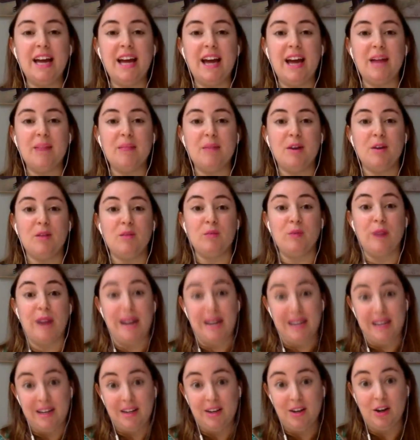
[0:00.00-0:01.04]
am a
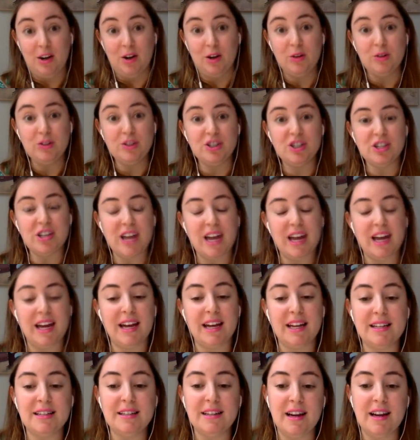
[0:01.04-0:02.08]
writing coach,
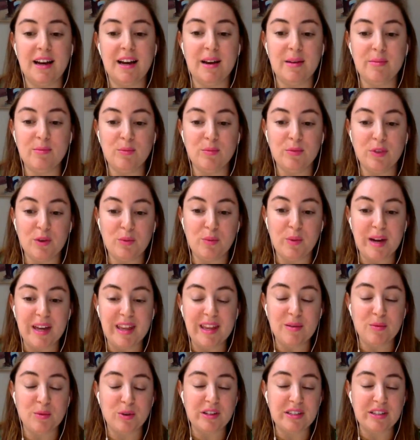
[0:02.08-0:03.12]
and the way
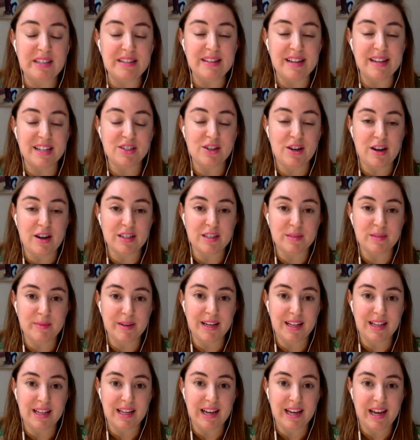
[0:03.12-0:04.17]
that works is I talk to my
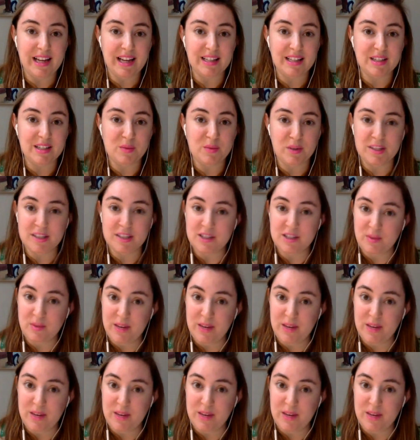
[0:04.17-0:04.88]
clients once a